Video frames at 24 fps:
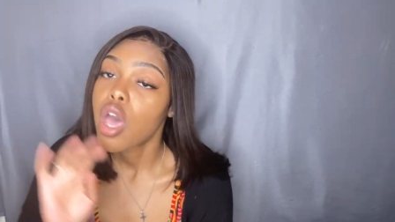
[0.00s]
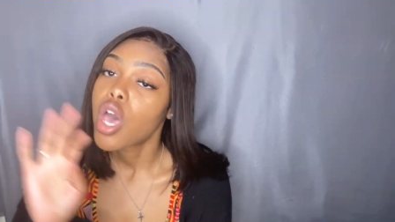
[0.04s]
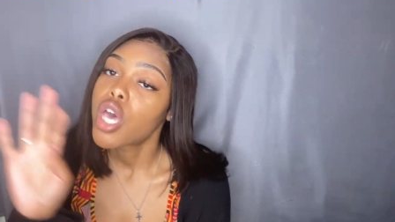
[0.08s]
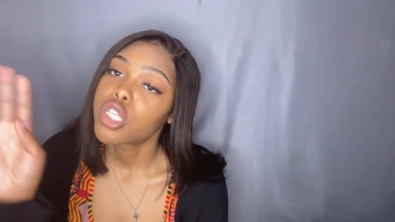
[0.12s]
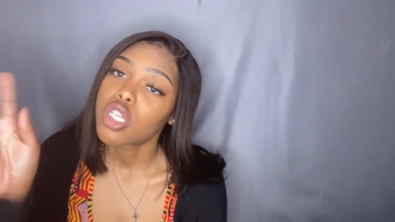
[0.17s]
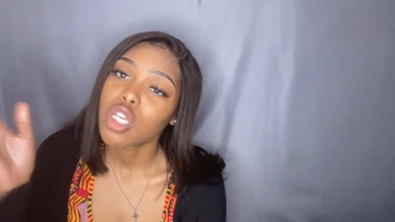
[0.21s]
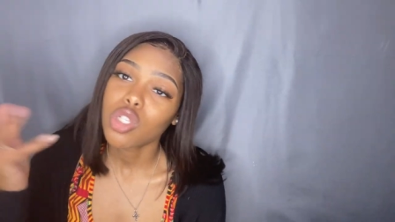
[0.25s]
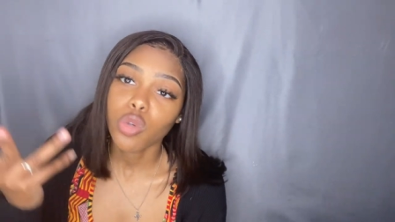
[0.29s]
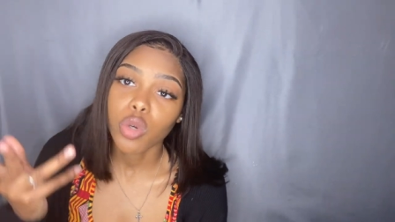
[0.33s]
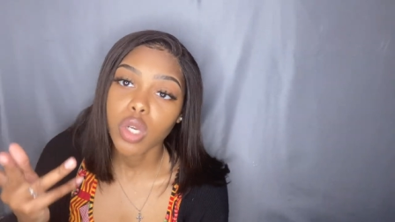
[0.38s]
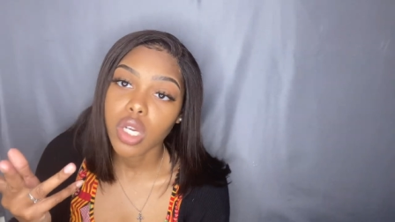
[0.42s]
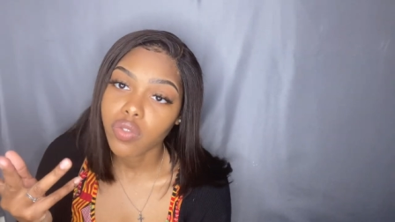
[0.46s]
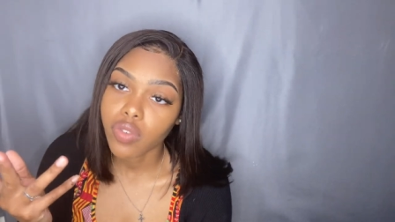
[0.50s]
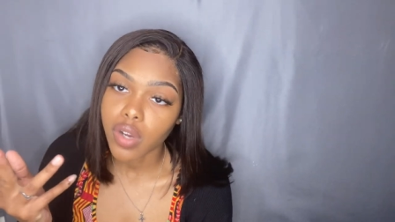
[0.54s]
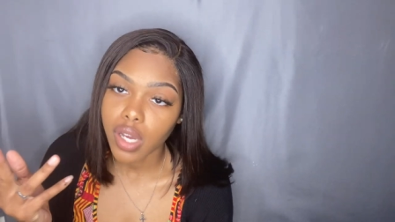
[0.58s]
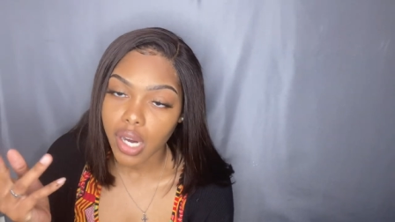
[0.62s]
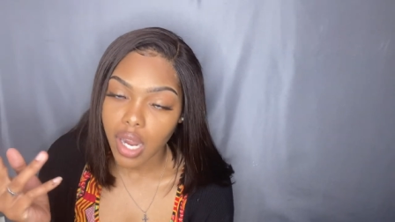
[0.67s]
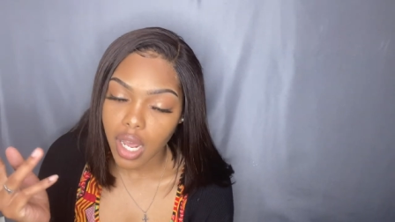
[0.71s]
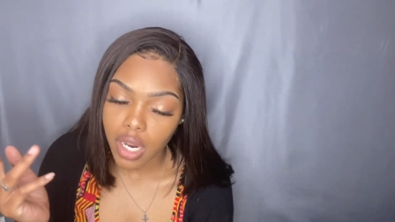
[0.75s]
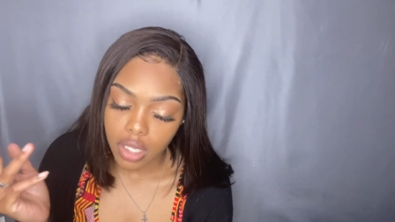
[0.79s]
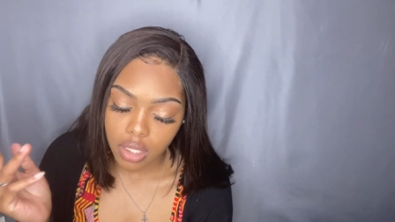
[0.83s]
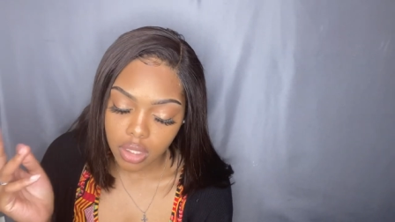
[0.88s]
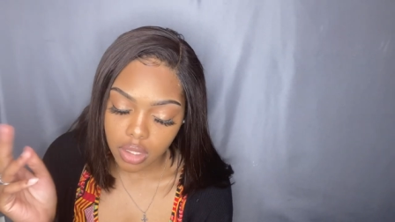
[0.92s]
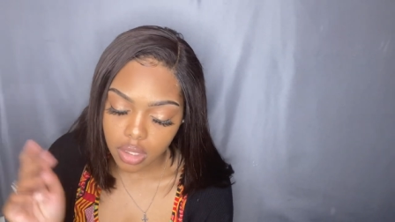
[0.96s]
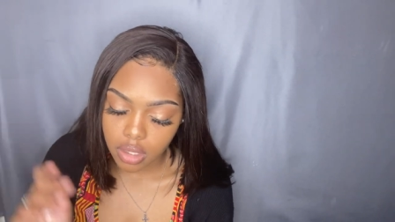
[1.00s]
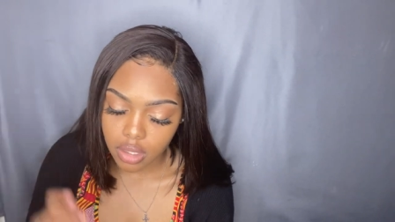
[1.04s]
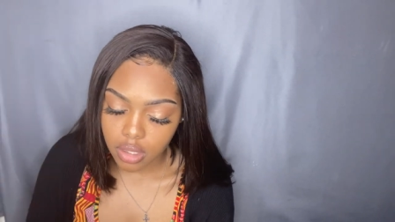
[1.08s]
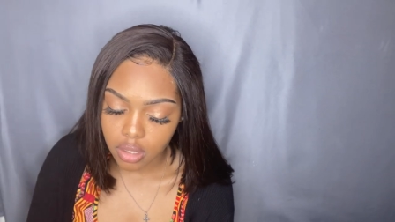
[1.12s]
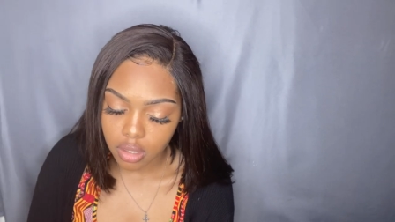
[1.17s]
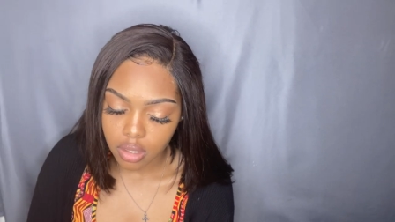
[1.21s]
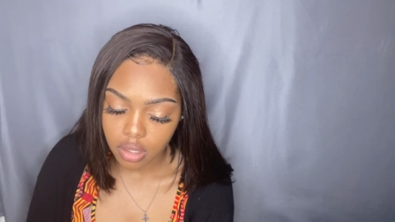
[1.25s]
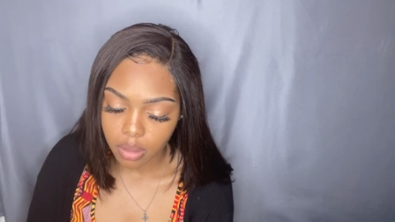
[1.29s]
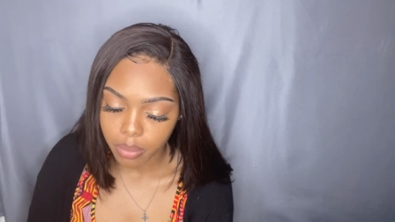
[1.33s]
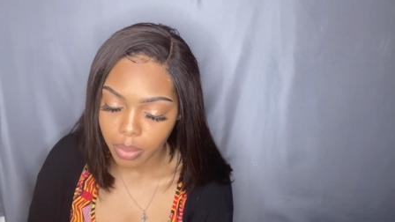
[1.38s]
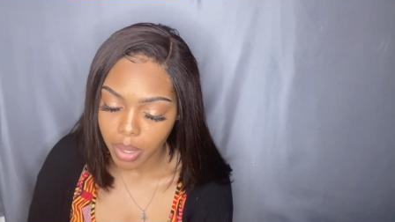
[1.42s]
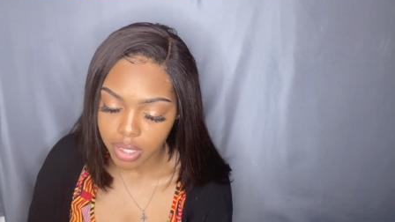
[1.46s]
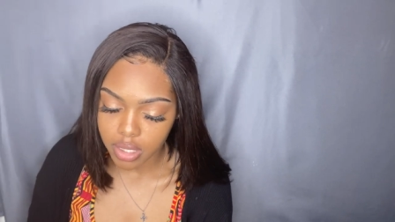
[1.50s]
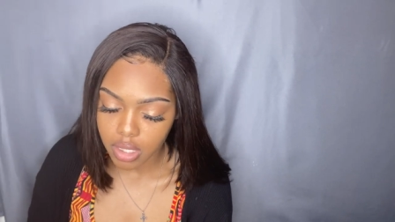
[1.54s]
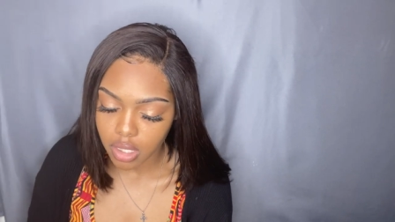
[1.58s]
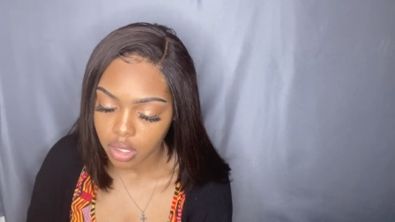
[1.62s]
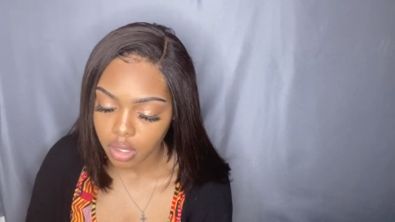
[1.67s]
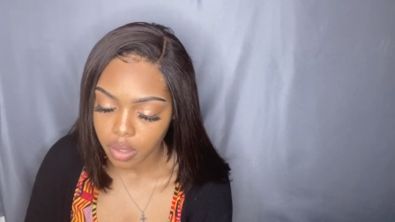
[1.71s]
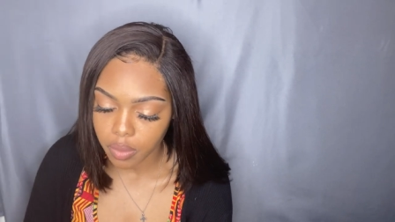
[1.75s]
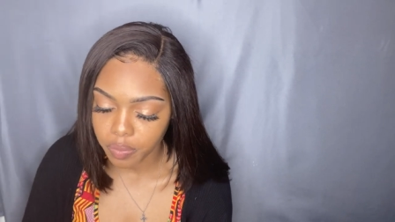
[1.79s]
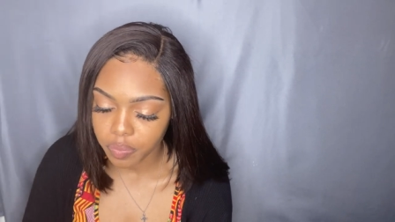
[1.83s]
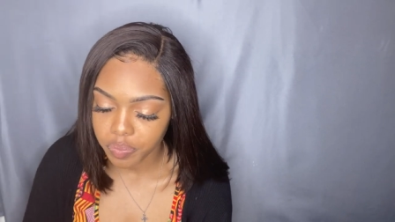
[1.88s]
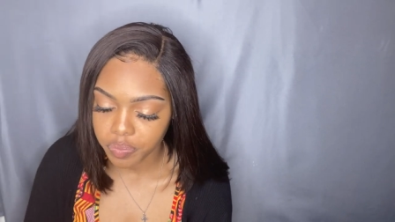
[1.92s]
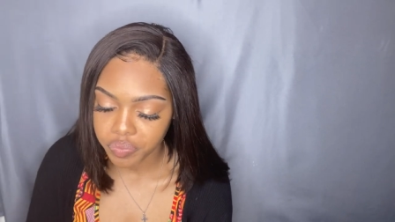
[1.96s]
so 25 dollars
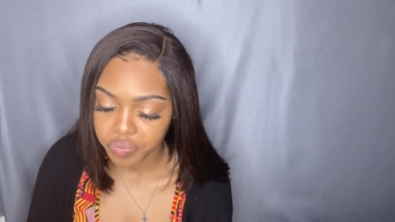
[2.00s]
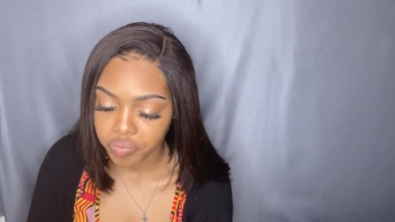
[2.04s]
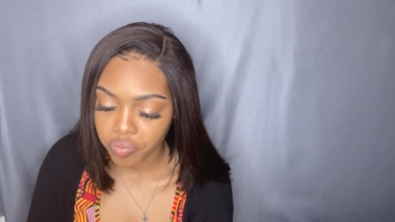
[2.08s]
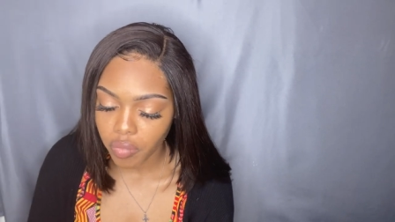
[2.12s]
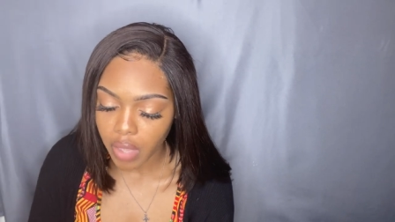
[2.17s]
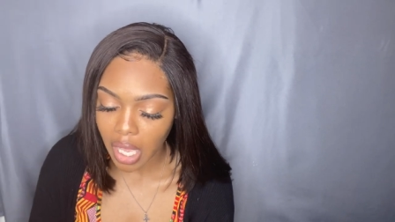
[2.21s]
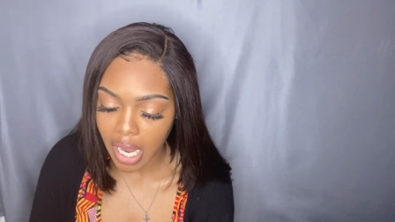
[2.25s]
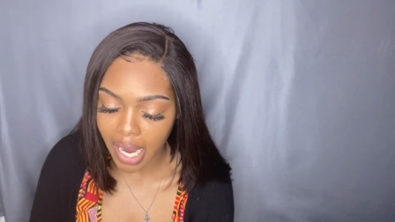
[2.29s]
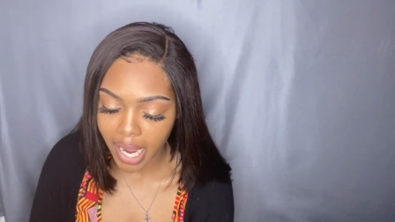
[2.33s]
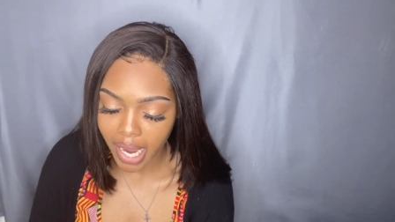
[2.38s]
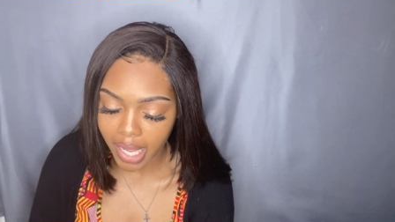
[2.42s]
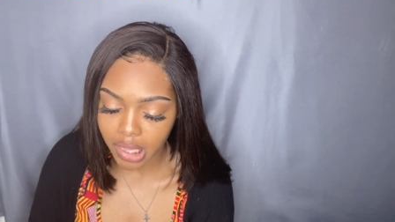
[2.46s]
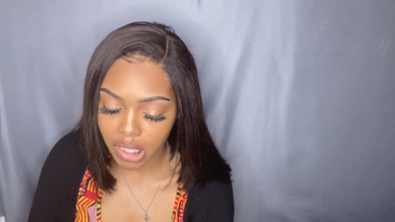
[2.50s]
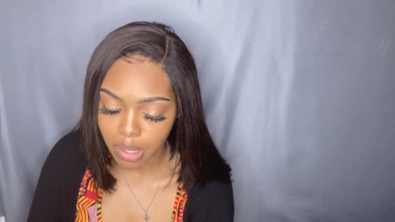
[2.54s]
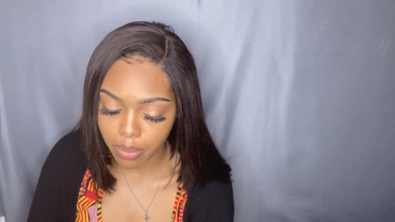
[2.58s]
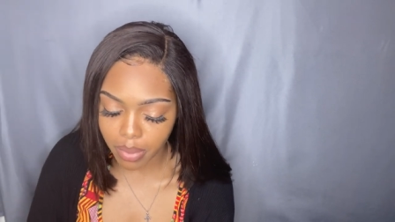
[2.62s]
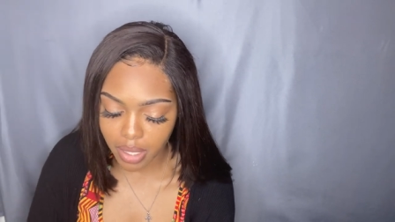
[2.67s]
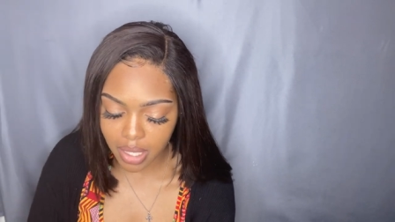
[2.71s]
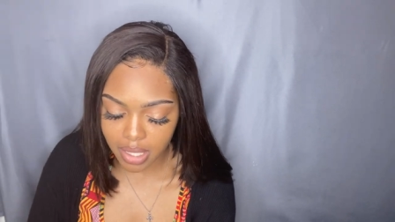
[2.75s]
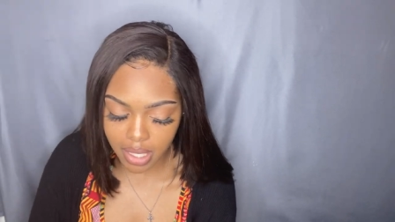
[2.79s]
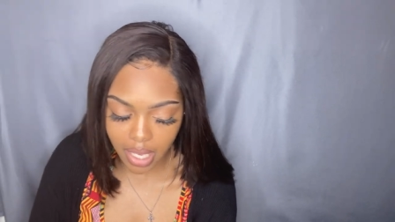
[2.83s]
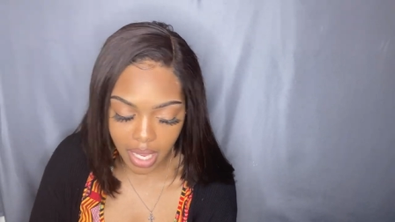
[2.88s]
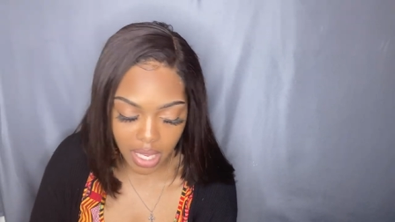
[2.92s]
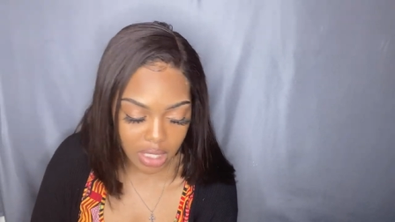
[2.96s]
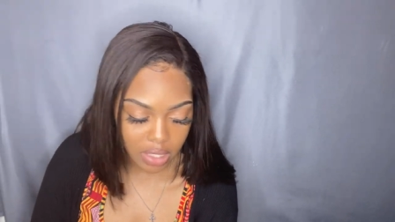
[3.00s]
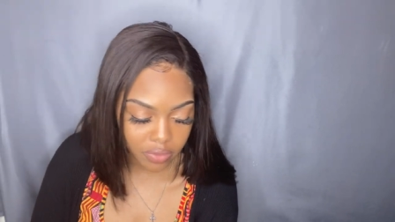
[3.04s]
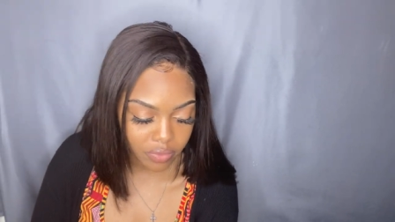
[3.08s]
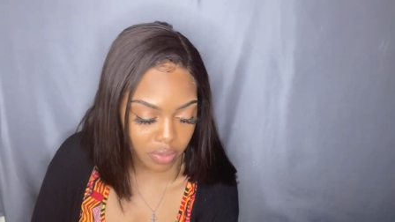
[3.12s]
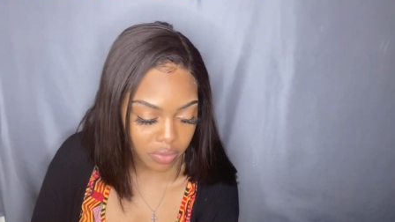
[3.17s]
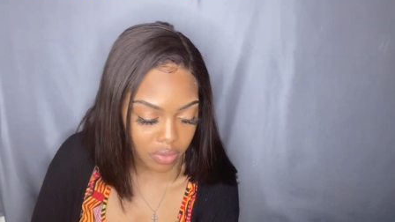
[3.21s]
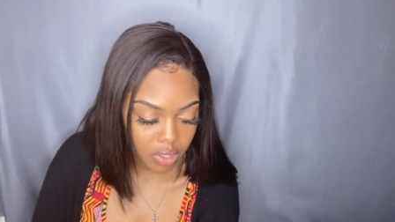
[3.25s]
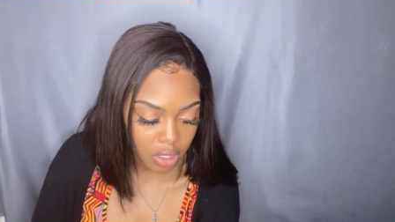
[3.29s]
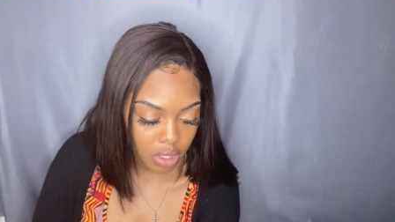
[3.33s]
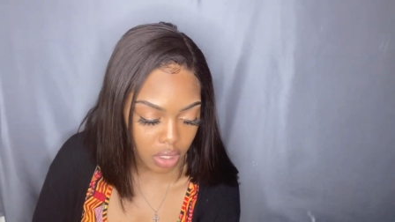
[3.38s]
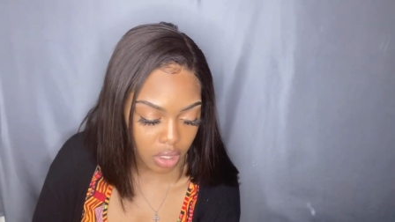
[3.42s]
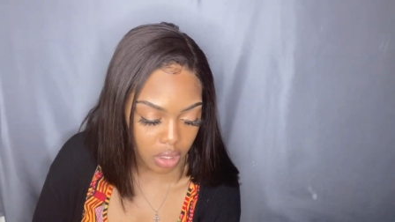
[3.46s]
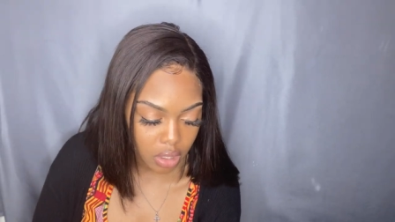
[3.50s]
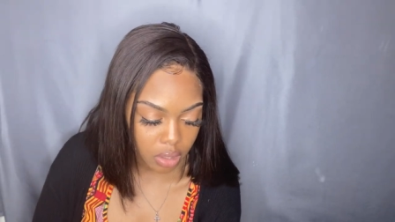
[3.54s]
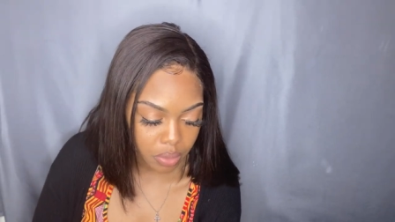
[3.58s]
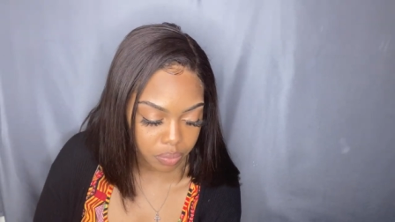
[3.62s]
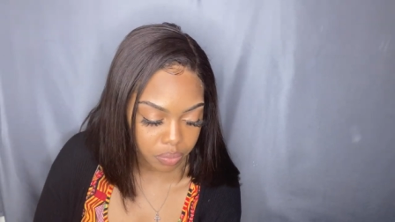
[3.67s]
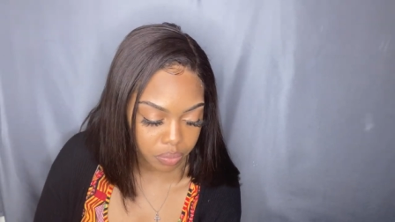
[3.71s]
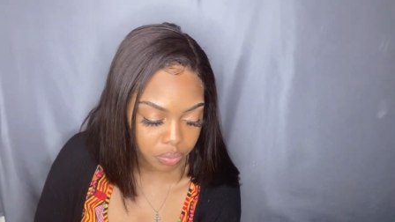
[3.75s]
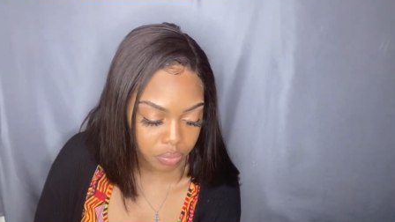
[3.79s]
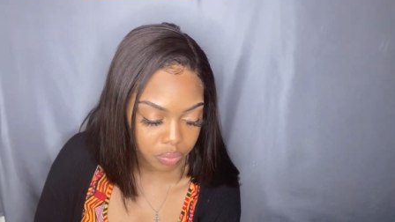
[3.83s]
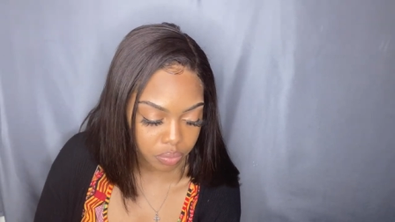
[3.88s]
basically and i got them in a size 15